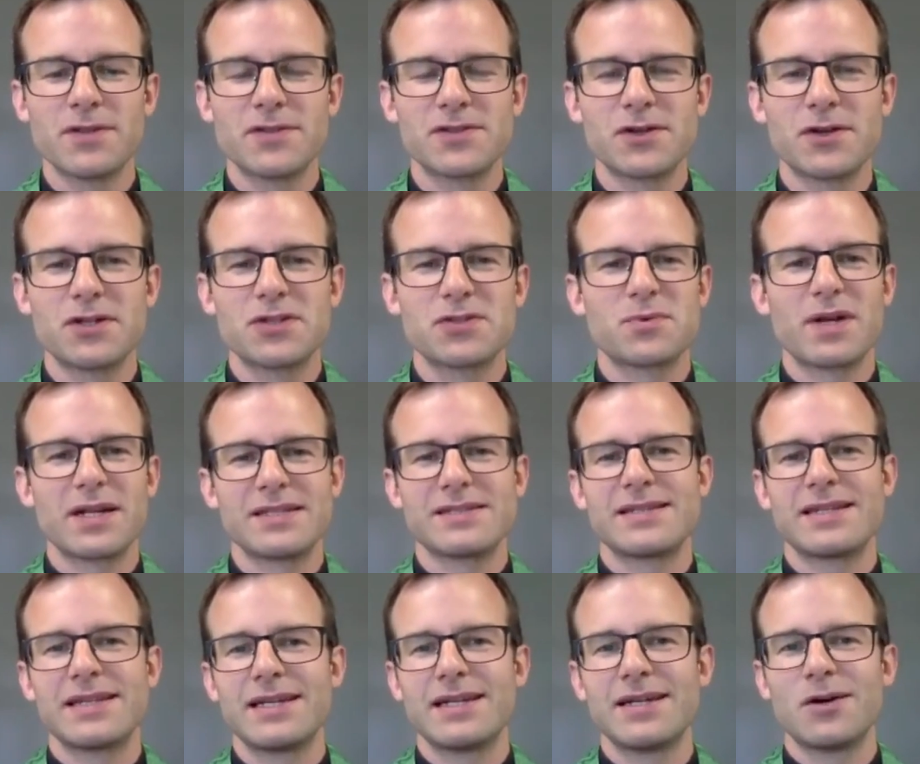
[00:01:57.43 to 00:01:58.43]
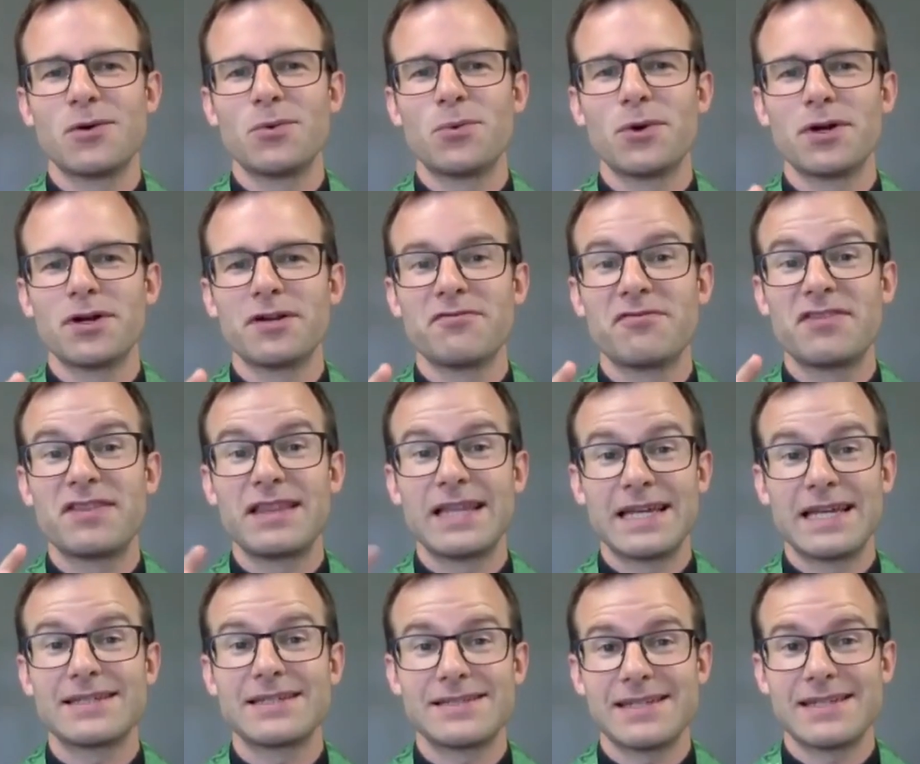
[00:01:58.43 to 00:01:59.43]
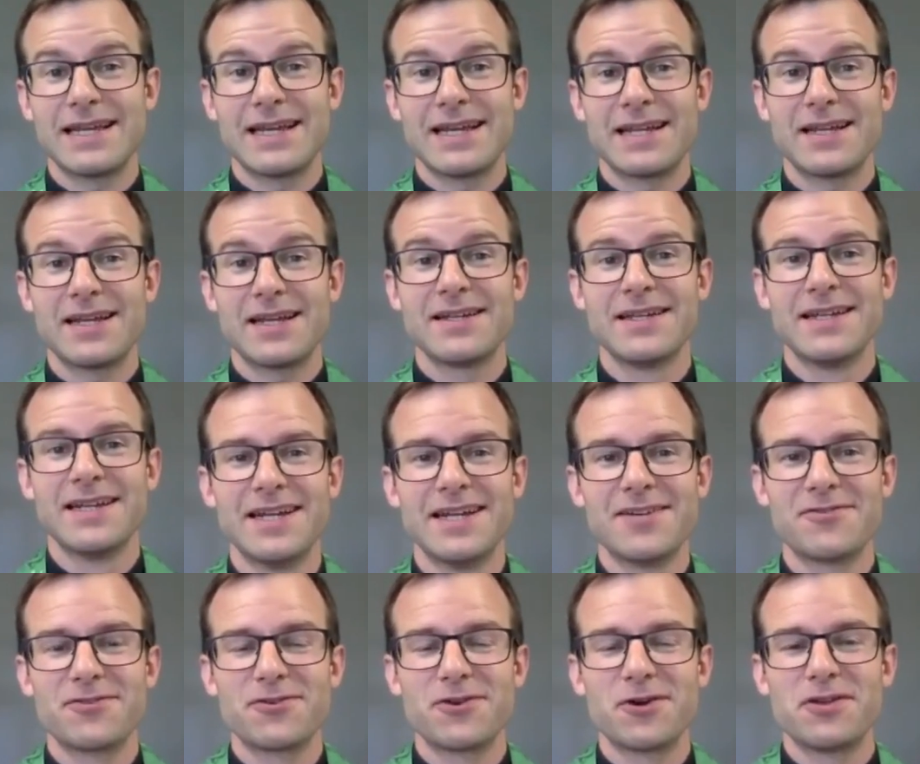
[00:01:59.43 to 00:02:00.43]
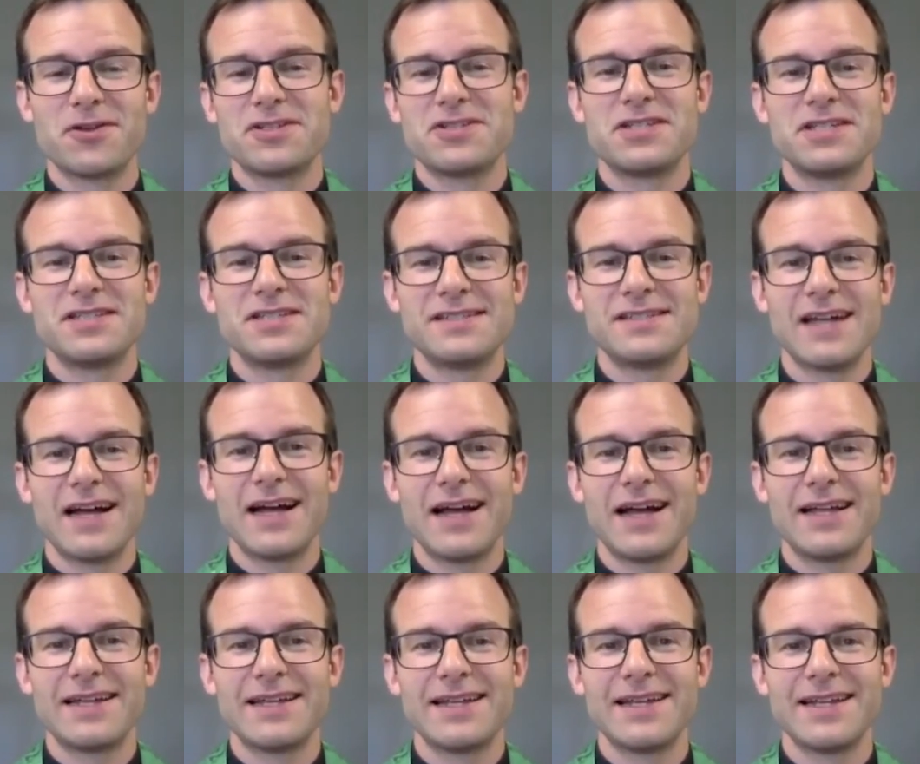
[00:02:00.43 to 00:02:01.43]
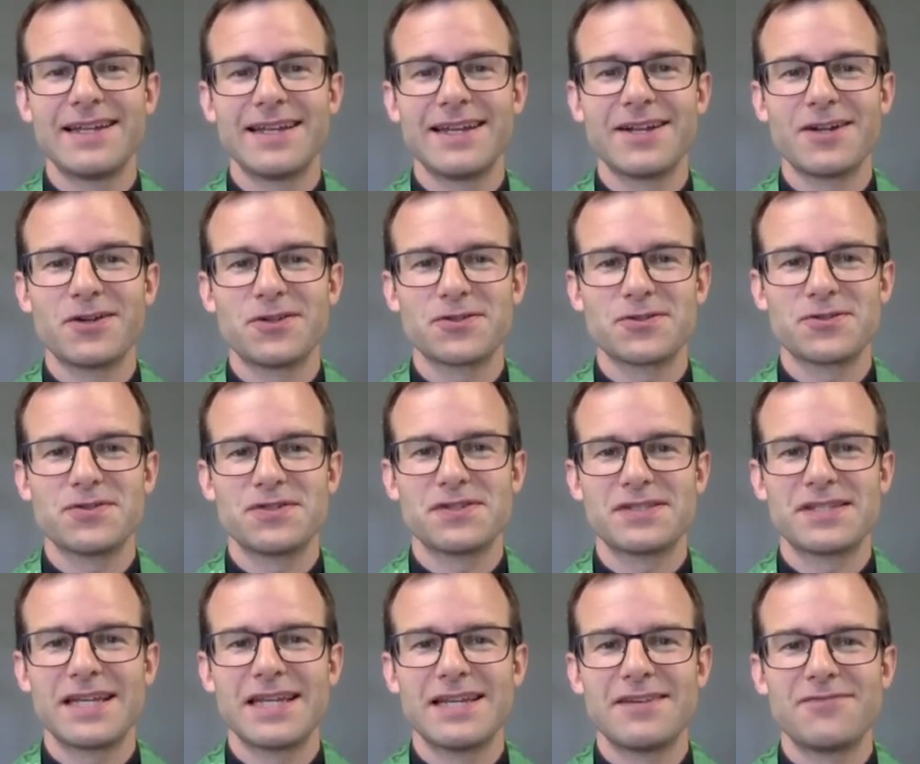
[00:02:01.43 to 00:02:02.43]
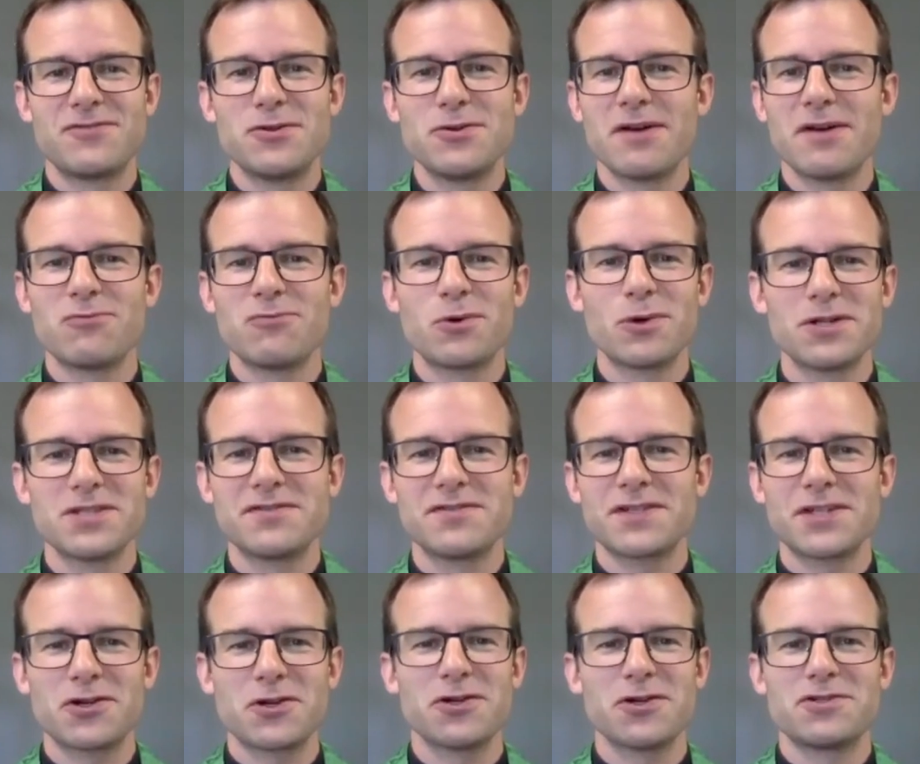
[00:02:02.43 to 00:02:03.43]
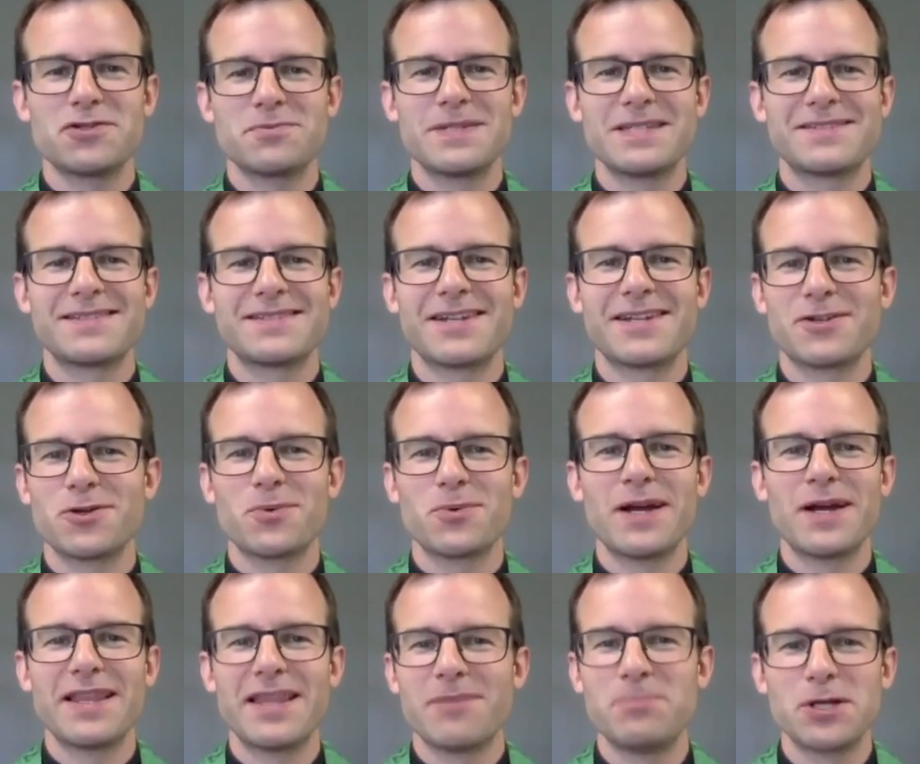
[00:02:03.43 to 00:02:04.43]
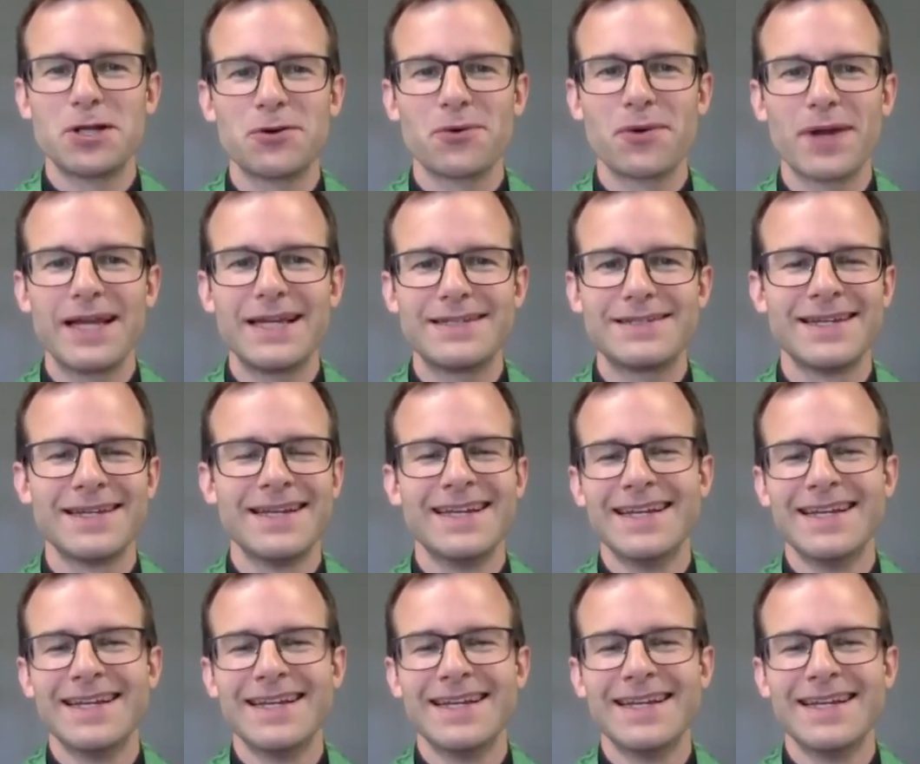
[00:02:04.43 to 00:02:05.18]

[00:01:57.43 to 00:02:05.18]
So I just want to say a word of thanks to Anna for all that she's done, and also just say, if you have words of encouragement to send her away, that'd be great.